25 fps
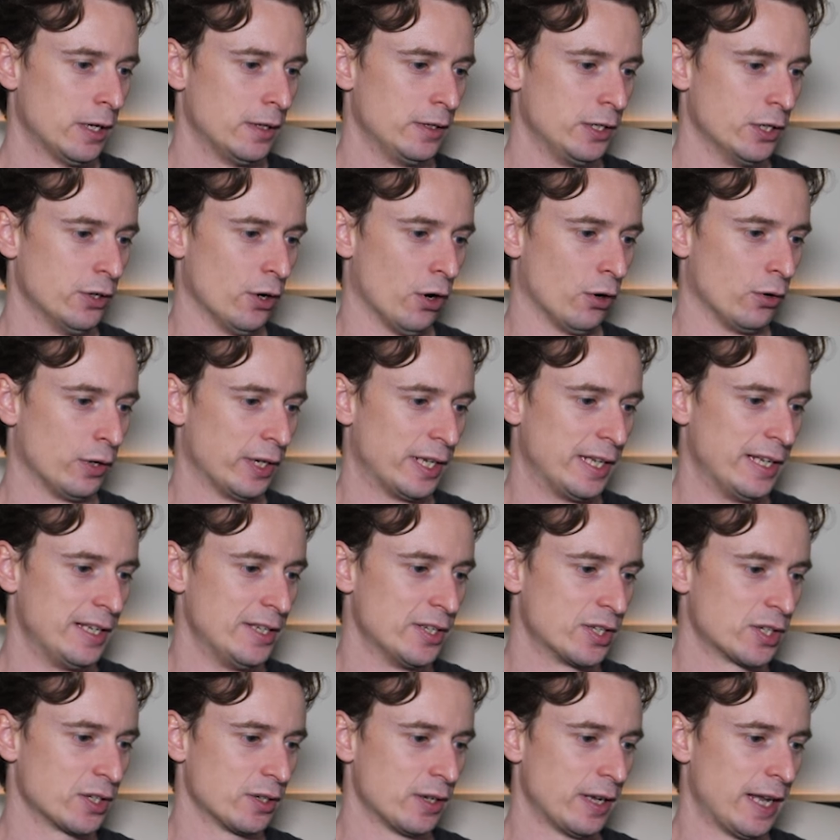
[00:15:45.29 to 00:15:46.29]
You know,
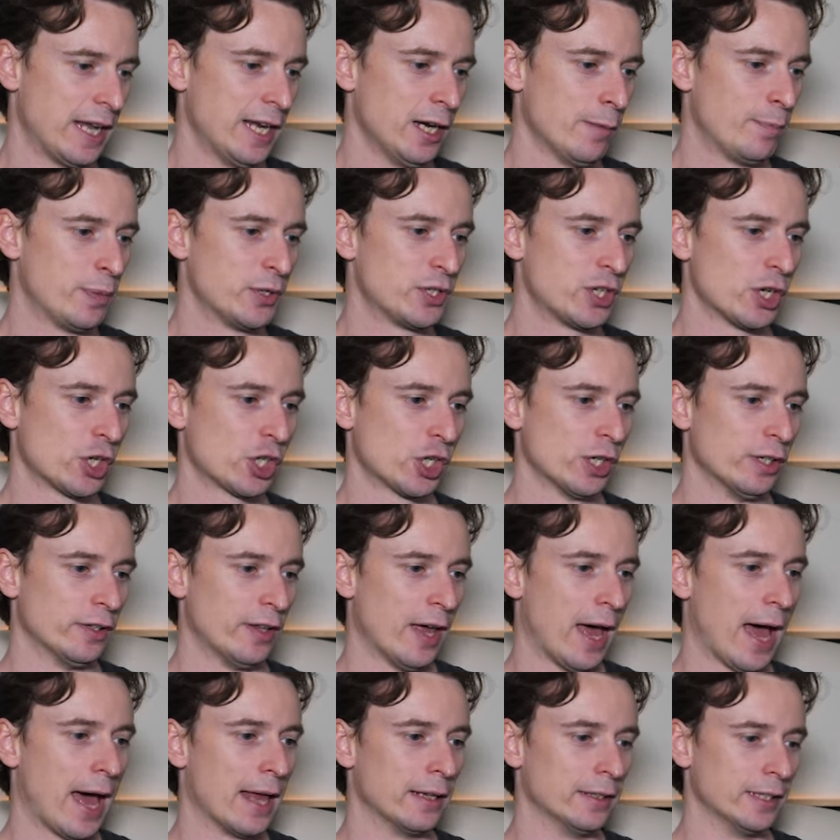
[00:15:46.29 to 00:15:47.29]
he's in a position
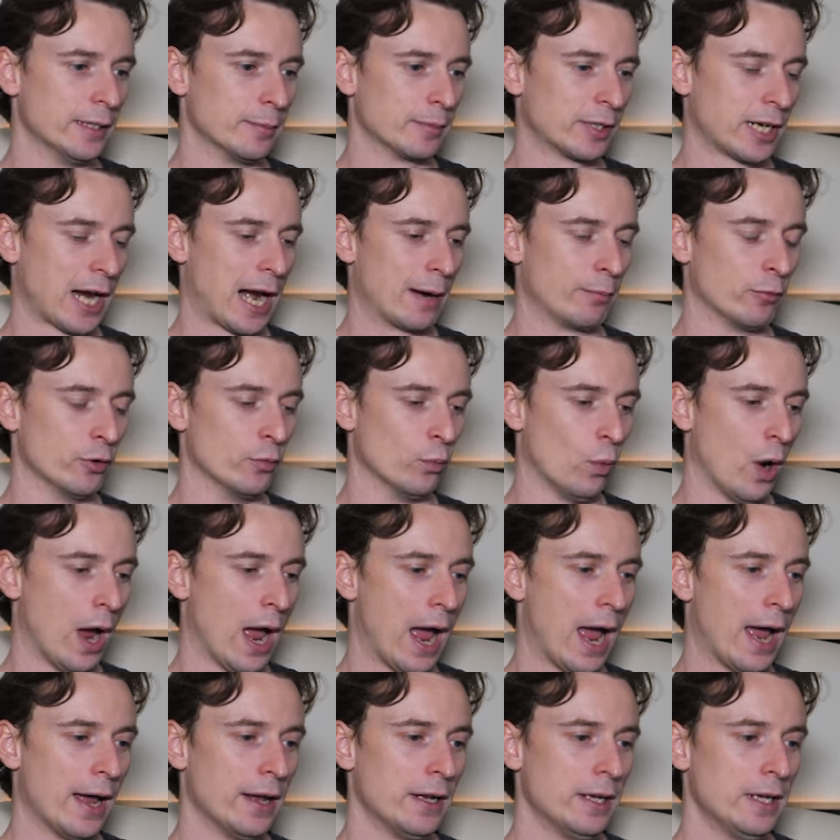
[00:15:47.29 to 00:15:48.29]
there, Liam Cameron,
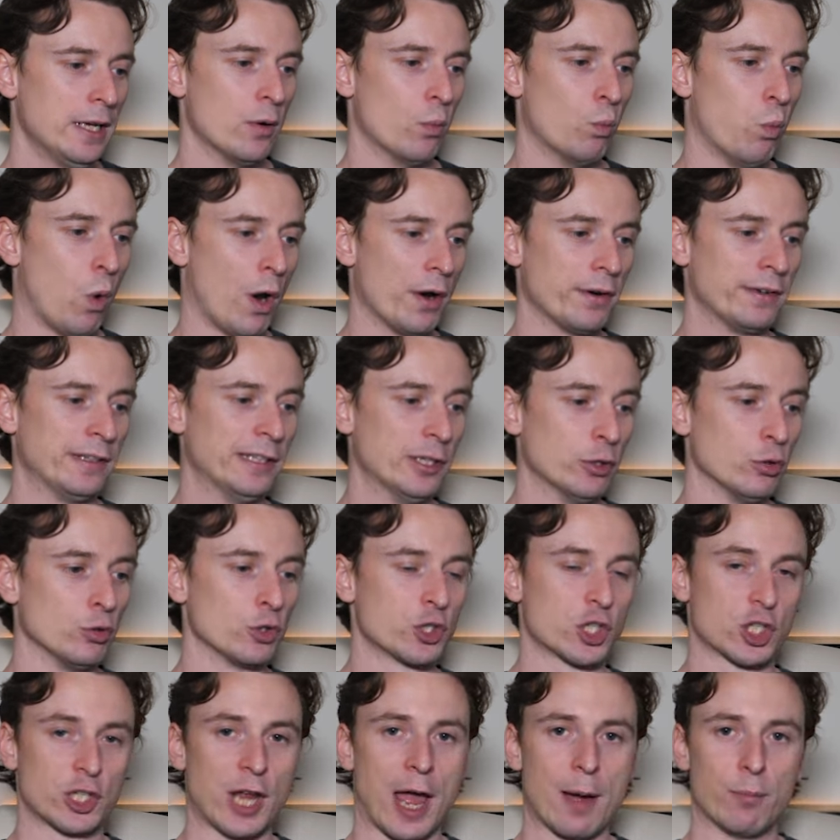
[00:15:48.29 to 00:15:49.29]
where one little
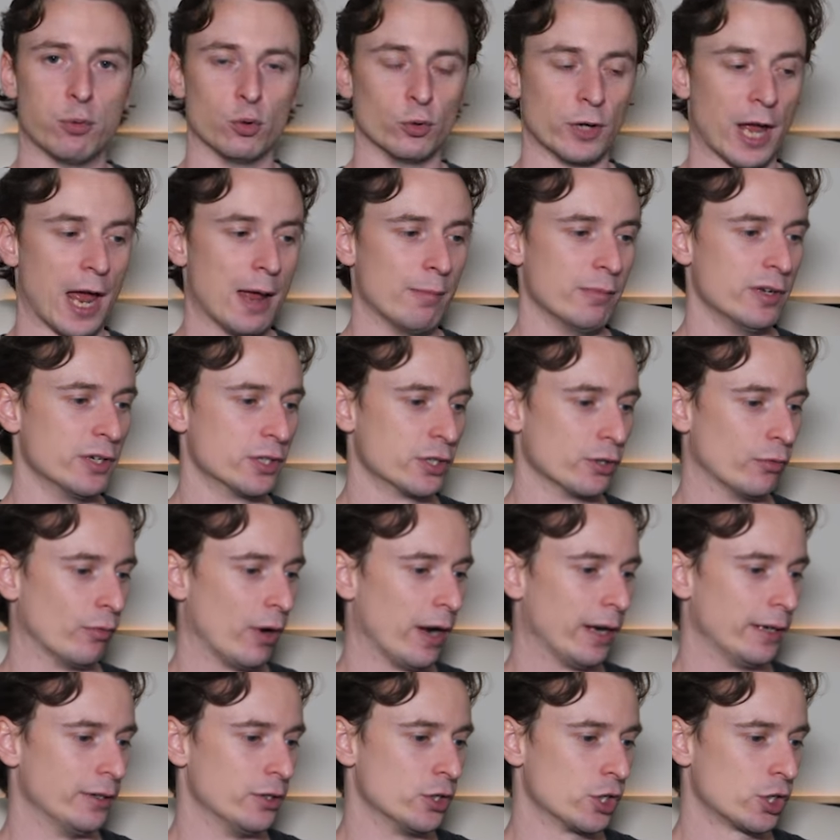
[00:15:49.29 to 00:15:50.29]
step will get him into
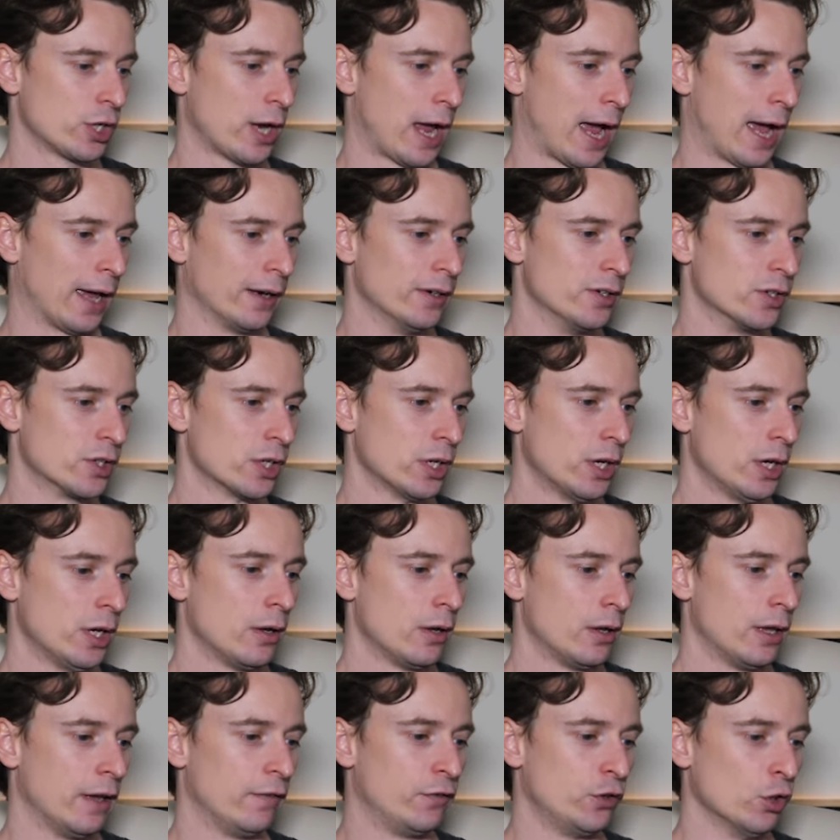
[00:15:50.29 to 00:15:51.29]
range. And
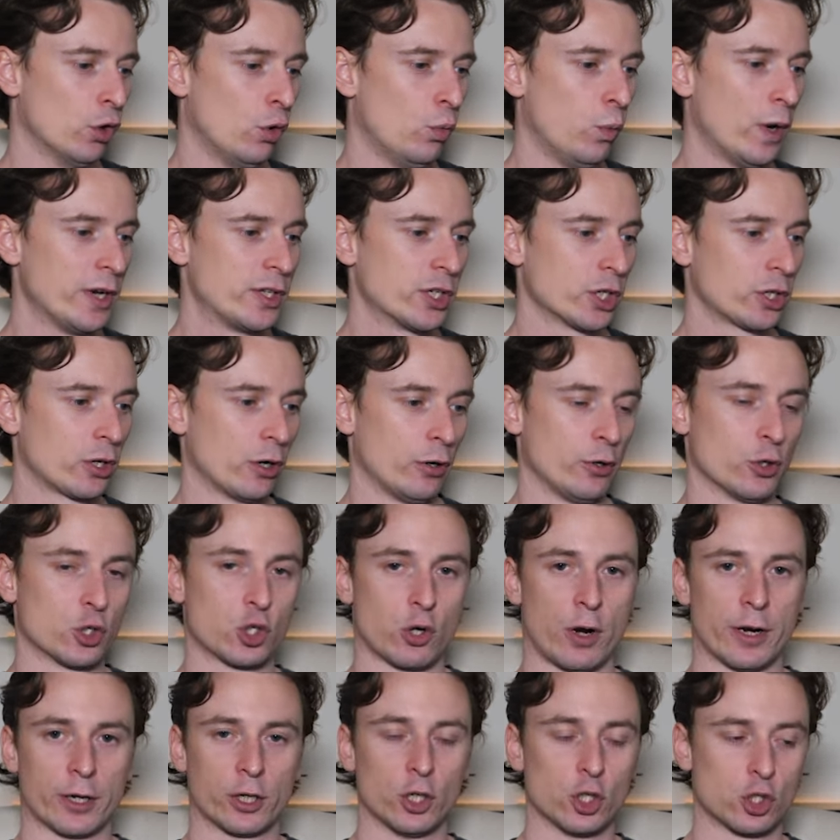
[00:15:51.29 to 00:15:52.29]
if you're Whittaker and you're
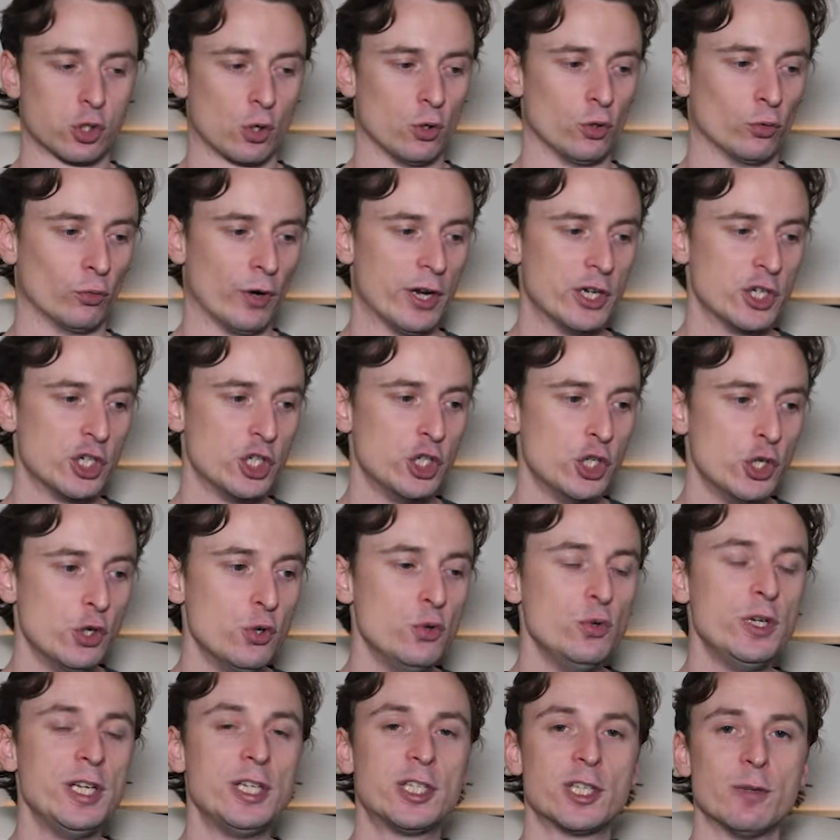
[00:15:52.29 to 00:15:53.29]
trying to control the range,
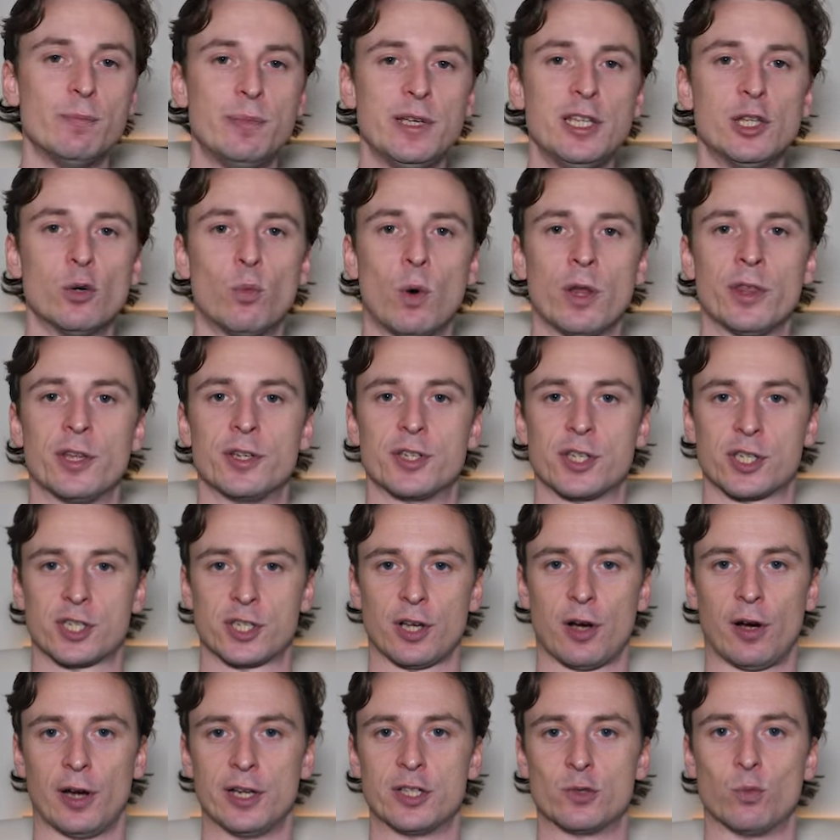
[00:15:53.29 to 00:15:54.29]
you need to be the one that
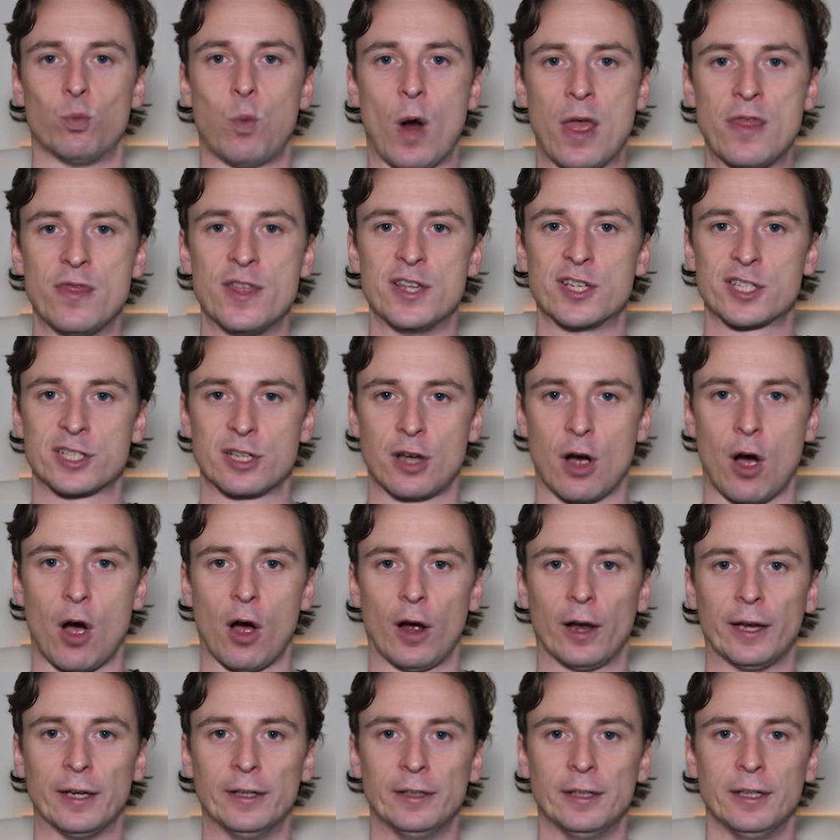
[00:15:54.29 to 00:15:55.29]
decides when this
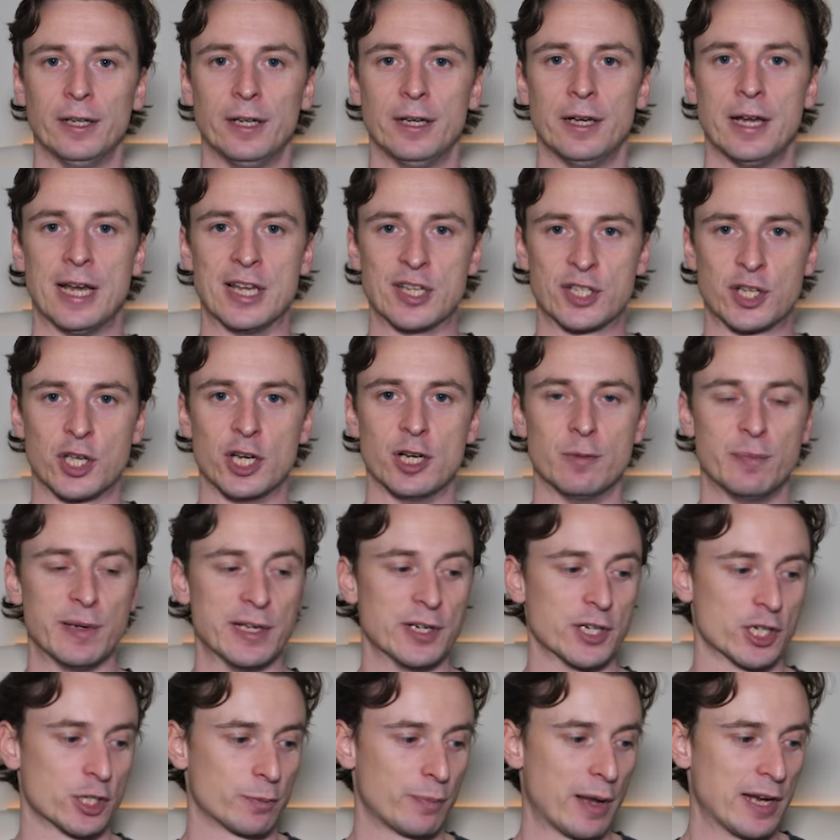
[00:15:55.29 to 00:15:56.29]
guy is going to be
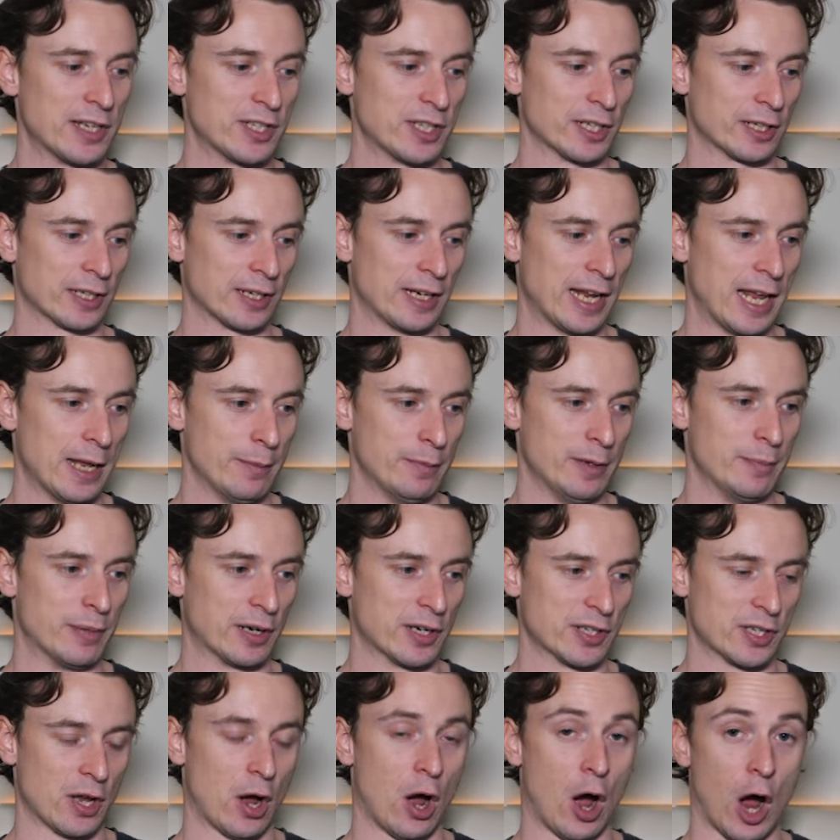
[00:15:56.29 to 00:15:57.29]
in a space that can hit me
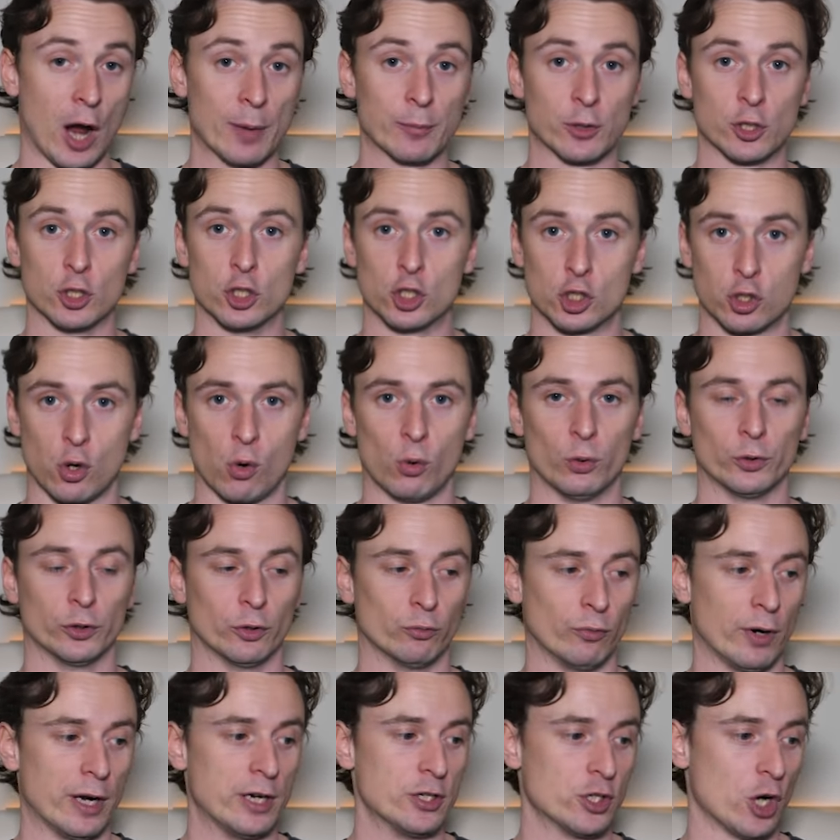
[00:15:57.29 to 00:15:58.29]
because I'm controlling the
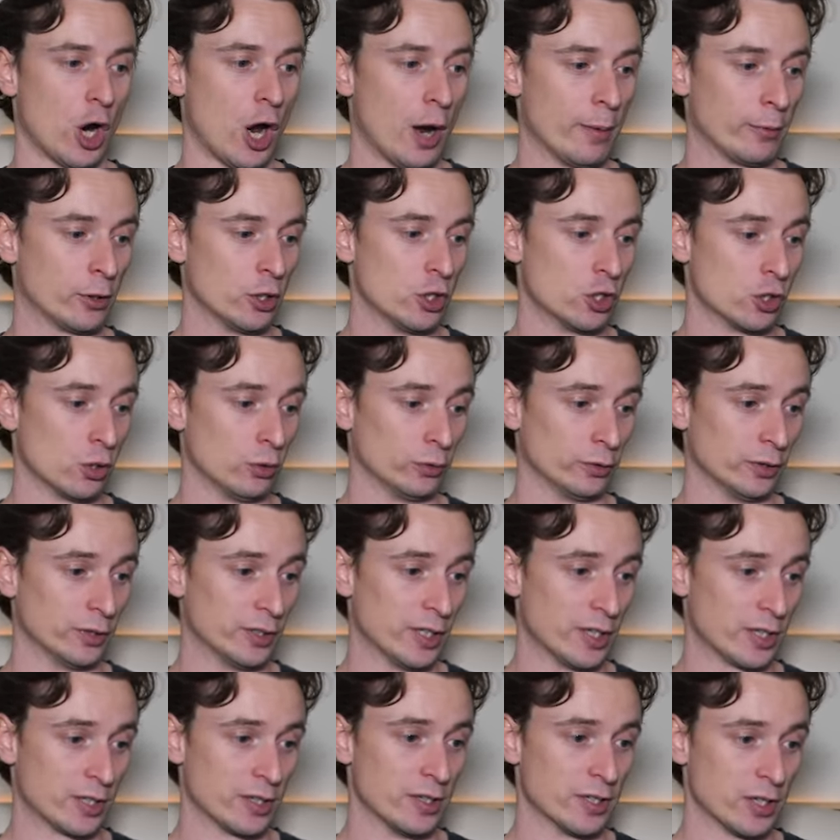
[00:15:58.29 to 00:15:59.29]
range, I'm controlling the
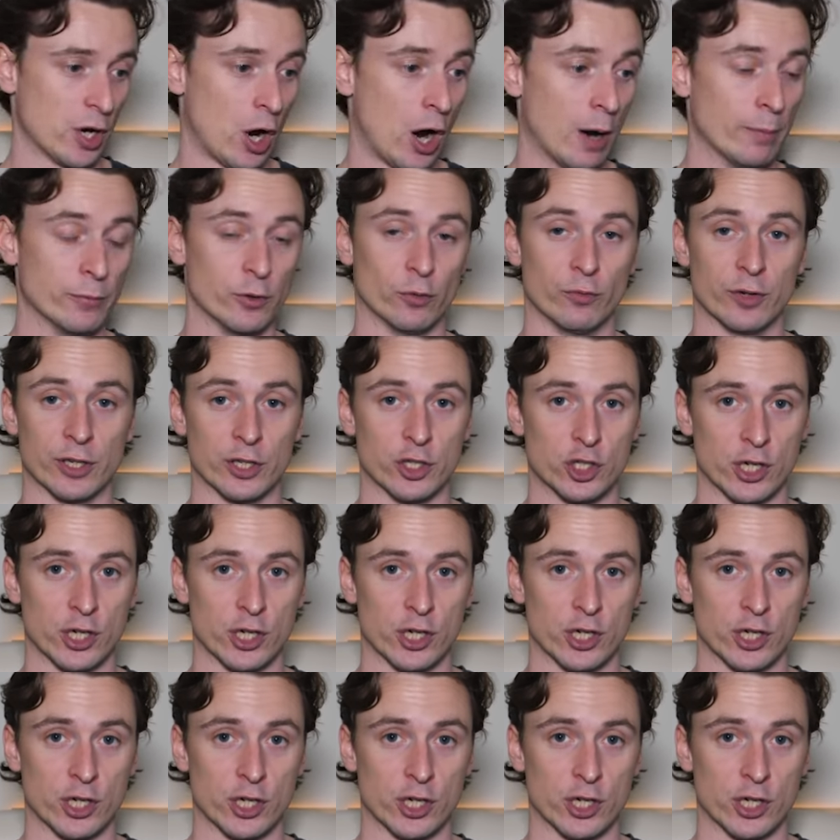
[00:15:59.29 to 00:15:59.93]
distance, I'm the ring